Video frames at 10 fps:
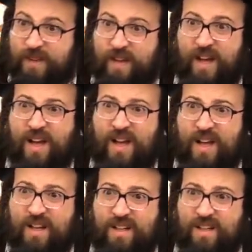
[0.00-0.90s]
Huh?
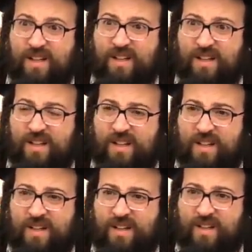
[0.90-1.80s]

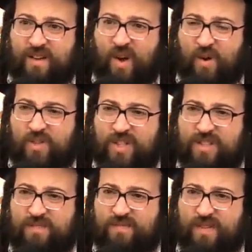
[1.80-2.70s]
No,
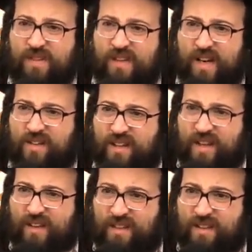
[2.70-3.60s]
she
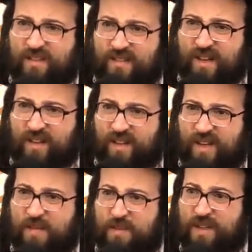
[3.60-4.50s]

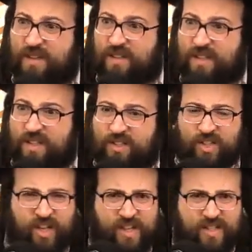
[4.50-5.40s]
critiquiert mich.
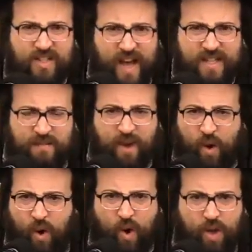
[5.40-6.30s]
She criticizes me a
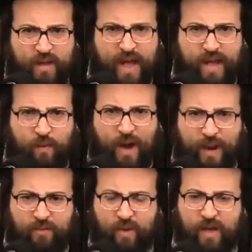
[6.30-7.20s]
whole day. What
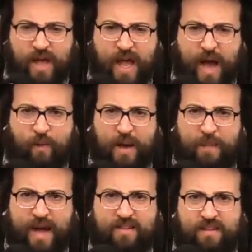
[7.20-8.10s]
I'm doing?
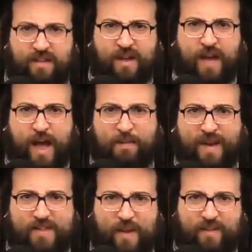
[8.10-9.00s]
I
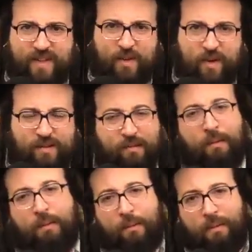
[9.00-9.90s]
buy something good.
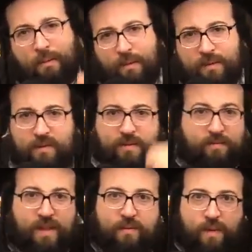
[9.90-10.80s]
I
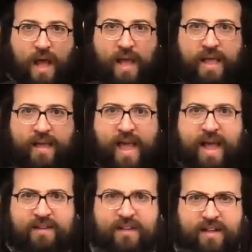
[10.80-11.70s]

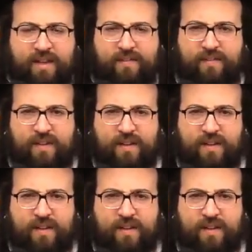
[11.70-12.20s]
can't live.